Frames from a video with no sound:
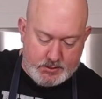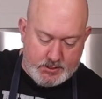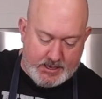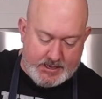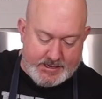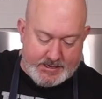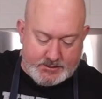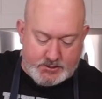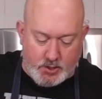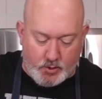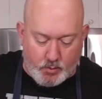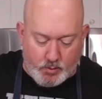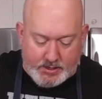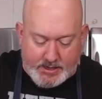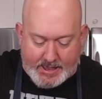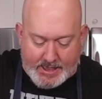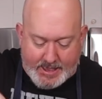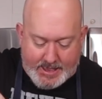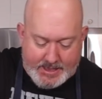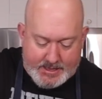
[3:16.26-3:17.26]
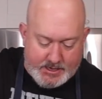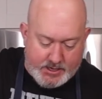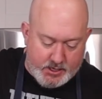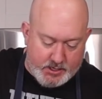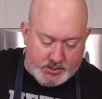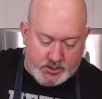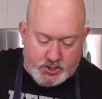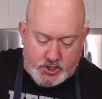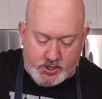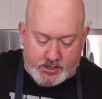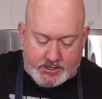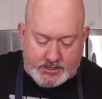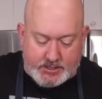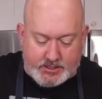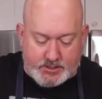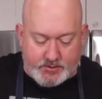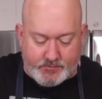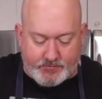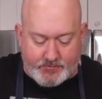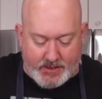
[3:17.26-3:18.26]
And I don't want to add it and cook it
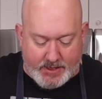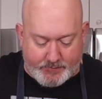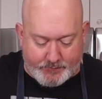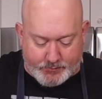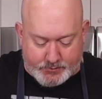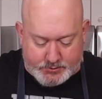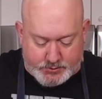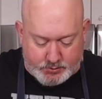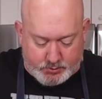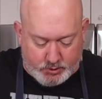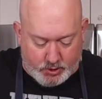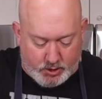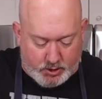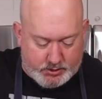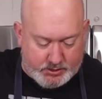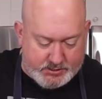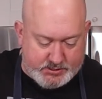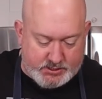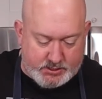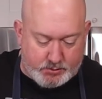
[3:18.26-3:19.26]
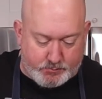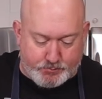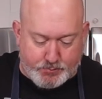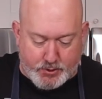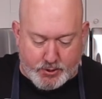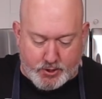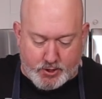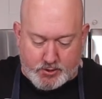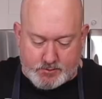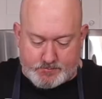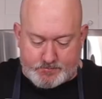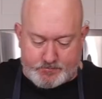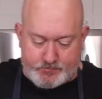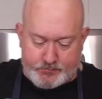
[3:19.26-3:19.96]
in the fat for too long because it'll burn.